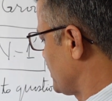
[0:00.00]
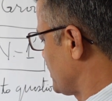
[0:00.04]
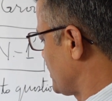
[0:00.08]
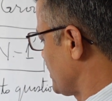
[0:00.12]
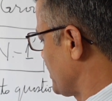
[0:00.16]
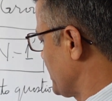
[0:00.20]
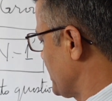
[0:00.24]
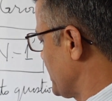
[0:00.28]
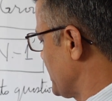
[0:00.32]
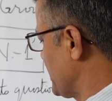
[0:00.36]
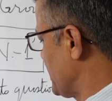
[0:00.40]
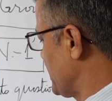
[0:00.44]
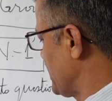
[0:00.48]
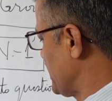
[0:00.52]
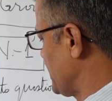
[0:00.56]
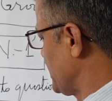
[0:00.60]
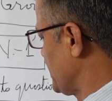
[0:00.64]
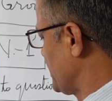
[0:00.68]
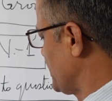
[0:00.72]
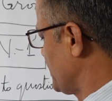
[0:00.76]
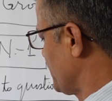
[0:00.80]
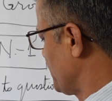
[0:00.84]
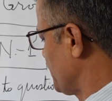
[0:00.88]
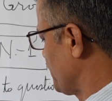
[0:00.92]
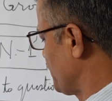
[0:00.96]
3,
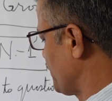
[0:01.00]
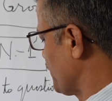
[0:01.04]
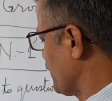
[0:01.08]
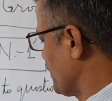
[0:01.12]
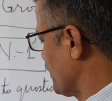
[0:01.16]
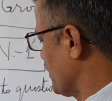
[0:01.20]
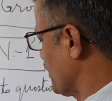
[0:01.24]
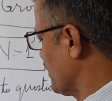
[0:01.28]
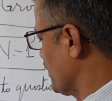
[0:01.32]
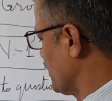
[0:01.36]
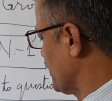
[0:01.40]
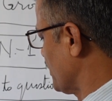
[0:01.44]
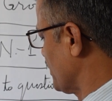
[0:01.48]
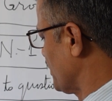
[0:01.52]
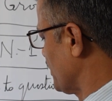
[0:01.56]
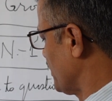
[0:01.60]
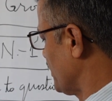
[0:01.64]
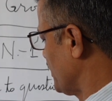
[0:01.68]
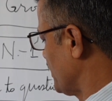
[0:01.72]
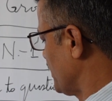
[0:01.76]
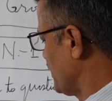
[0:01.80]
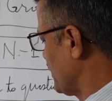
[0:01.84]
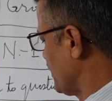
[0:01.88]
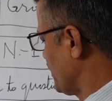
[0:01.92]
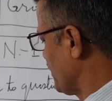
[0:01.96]
4,
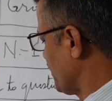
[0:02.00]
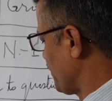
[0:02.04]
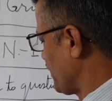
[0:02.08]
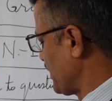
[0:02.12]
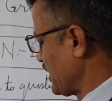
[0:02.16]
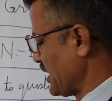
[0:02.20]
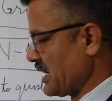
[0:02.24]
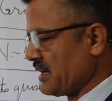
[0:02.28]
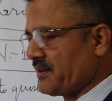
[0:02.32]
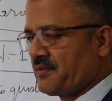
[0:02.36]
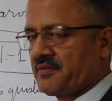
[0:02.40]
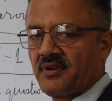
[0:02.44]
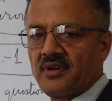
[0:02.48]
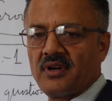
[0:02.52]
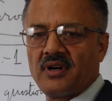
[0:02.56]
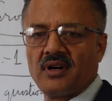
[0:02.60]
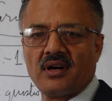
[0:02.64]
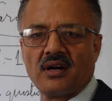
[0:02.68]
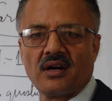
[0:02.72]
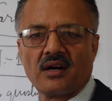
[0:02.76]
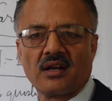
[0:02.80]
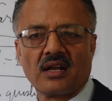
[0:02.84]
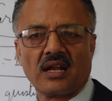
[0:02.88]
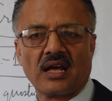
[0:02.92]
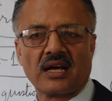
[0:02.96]

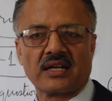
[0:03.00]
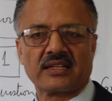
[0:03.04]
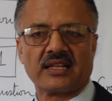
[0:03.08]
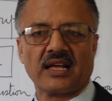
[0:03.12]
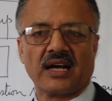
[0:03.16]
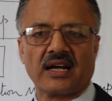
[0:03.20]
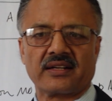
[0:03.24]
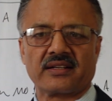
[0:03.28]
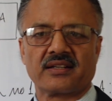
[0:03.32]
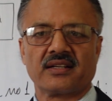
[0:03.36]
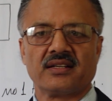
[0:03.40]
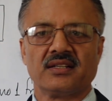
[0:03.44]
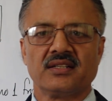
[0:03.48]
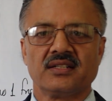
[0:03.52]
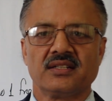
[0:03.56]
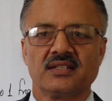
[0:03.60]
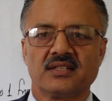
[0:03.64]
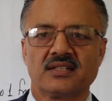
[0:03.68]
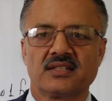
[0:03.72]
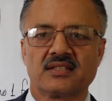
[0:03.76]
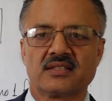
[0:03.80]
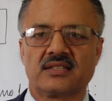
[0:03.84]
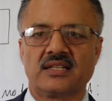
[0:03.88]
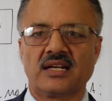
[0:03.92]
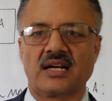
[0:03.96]
5 like that.
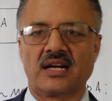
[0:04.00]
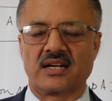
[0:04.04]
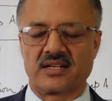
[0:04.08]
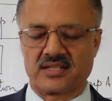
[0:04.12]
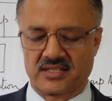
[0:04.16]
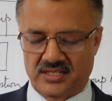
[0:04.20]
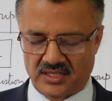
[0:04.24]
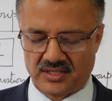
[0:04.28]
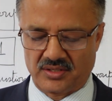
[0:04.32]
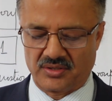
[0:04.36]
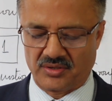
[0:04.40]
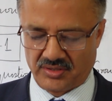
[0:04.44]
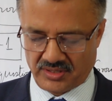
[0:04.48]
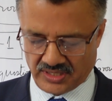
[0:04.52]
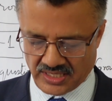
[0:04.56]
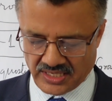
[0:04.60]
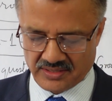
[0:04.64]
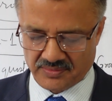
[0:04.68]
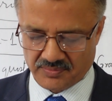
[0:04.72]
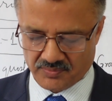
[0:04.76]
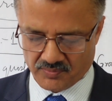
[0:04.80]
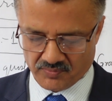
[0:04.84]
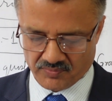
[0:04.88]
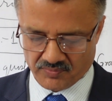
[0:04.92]
That's a good thing.